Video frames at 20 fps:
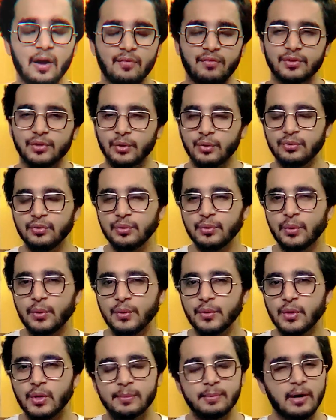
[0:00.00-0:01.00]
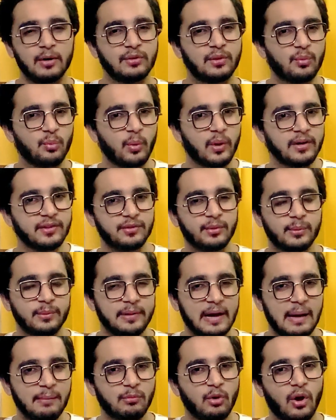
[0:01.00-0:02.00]
For those who don't know about the virtual
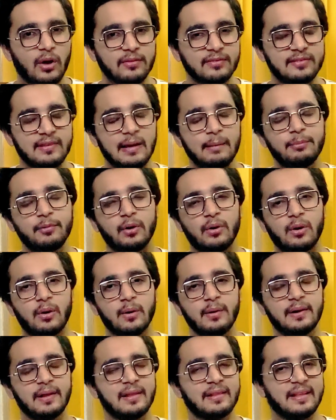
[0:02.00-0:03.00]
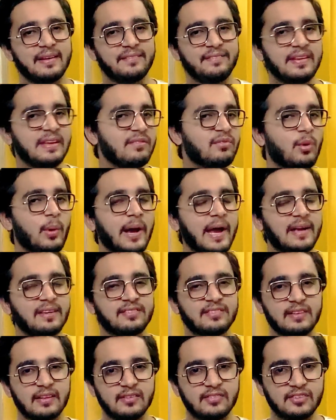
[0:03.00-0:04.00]
RAM concept on the Vivo
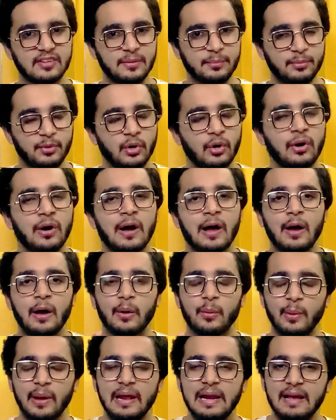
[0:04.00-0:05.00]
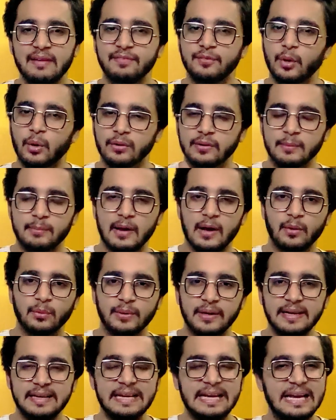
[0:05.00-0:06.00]
X60 Pro, well, I've talked about
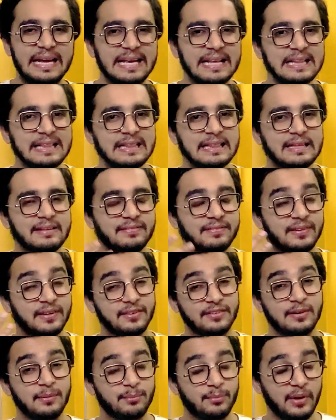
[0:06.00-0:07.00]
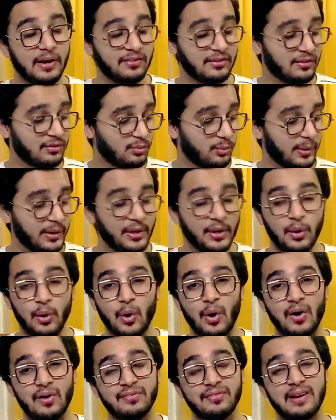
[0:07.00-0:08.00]
it in the first impressions video
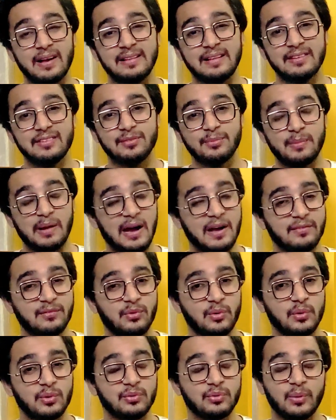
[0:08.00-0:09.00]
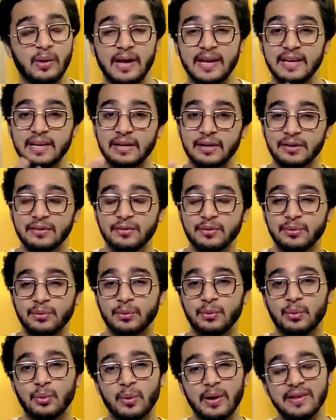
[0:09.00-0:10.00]
of the smartphone, so I urge you to
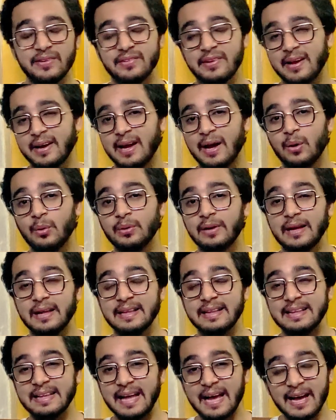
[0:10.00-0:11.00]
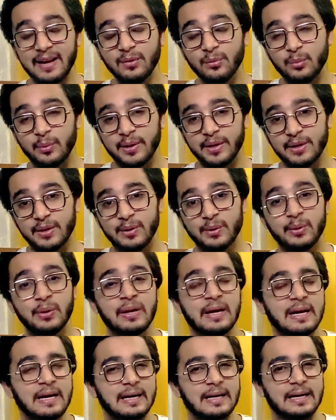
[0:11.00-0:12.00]
go and check out that video.
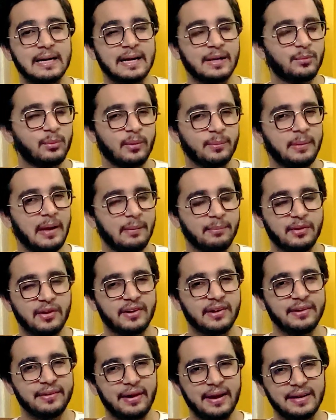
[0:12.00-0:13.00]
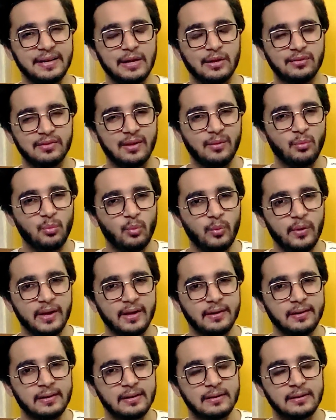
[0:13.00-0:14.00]
It will be appearing right now
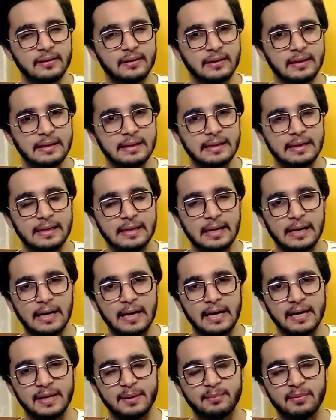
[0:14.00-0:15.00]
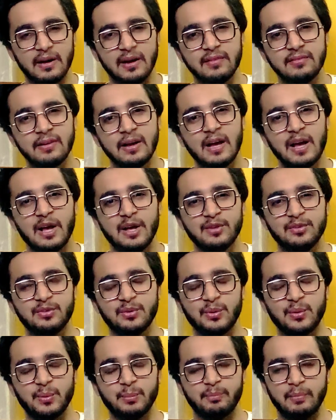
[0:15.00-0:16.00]
somewhere here in the card above.
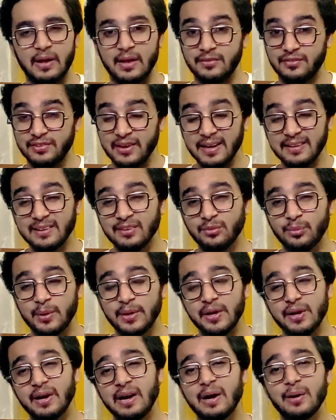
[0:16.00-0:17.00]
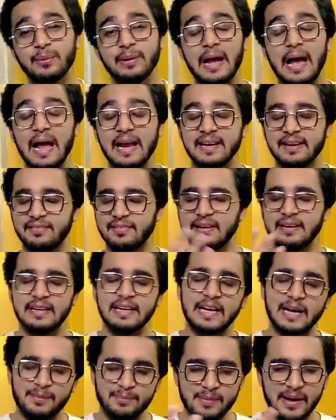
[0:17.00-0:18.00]
So check this video out and definitely
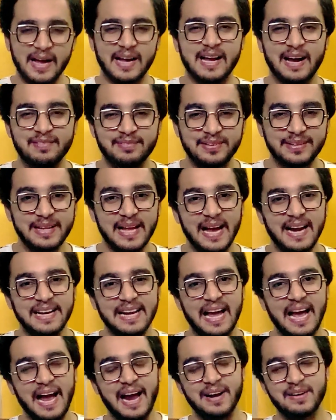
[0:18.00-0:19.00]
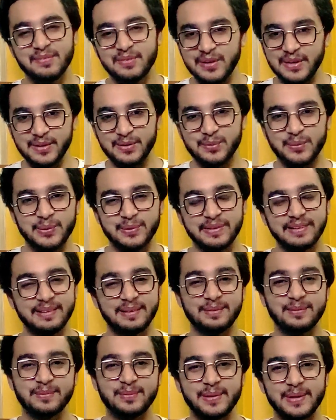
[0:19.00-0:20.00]
come back after that and finish watching
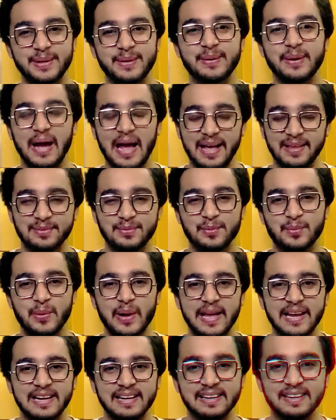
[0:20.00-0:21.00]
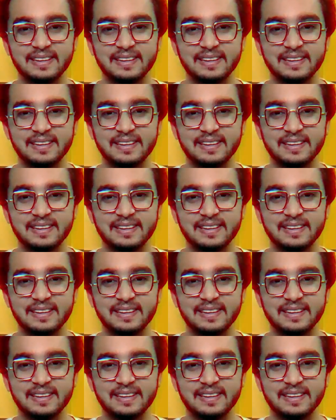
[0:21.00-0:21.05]
this video as well.